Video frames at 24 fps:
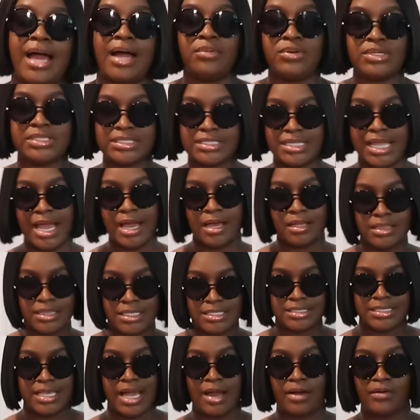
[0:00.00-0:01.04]
I would style
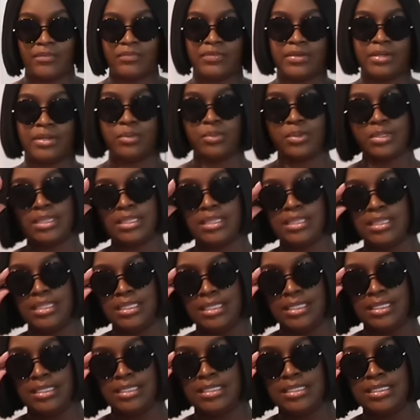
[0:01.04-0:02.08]
this outfit with
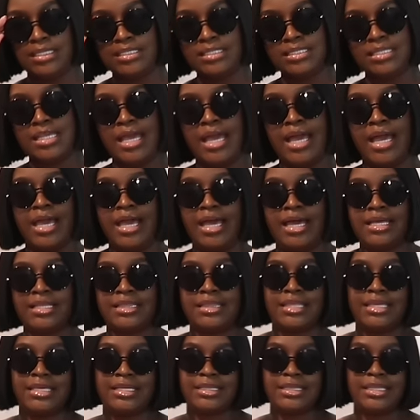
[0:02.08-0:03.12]
these. I
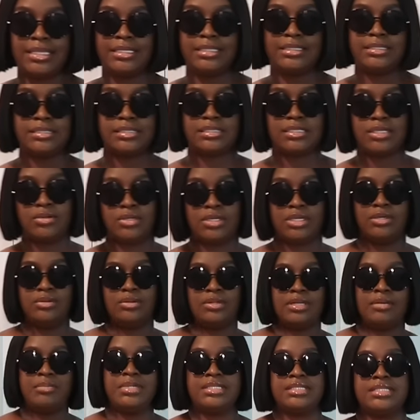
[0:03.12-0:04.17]
think they look so cute.
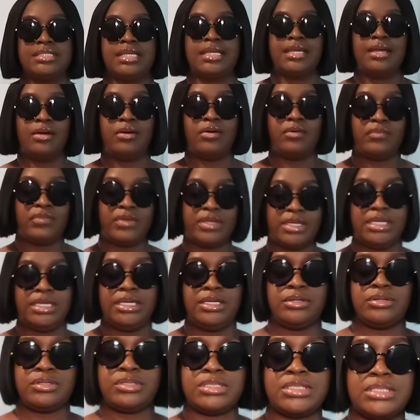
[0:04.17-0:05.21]
Let me stand over
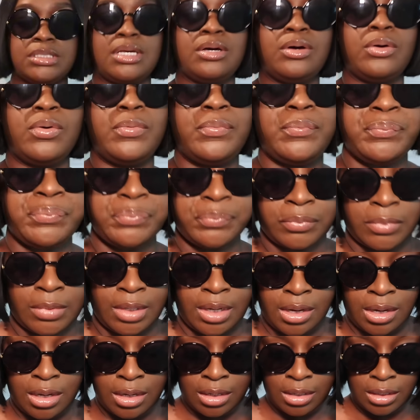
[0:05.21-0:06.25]
here so
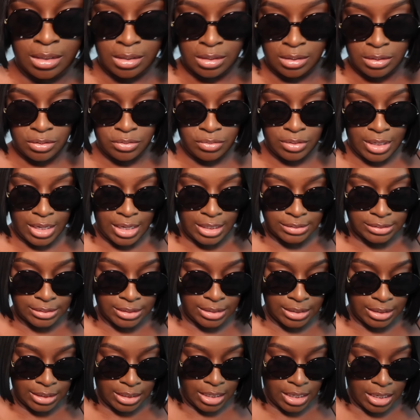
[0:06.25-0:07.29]
you guys
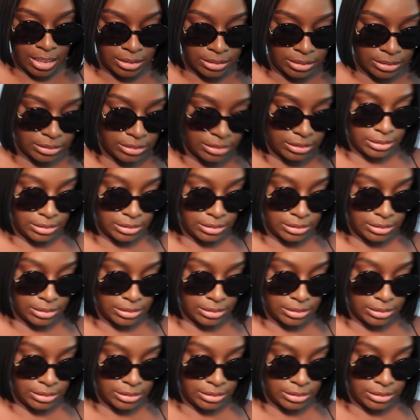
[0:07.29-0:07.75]
can kind of